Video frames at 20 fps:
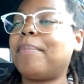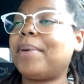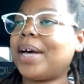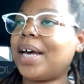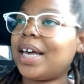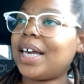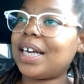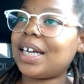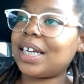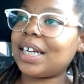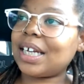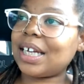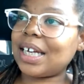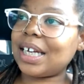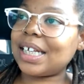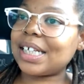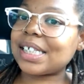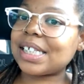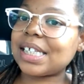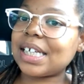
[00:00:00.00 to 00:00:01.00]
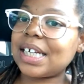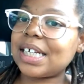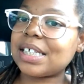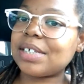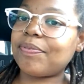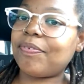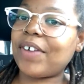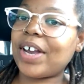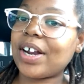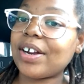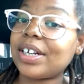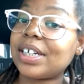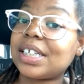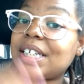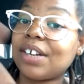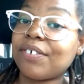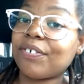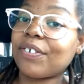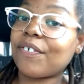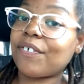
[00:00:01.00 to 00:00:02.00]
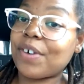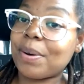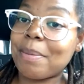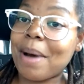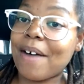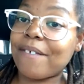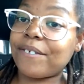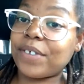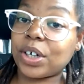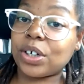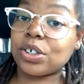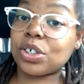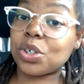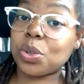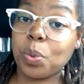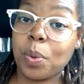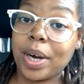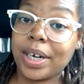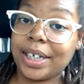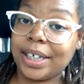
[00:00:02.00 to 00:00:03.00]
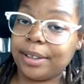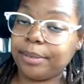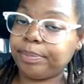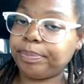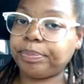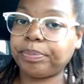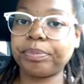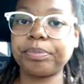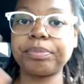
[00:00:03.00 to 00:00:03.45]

but it's very different from my first 20.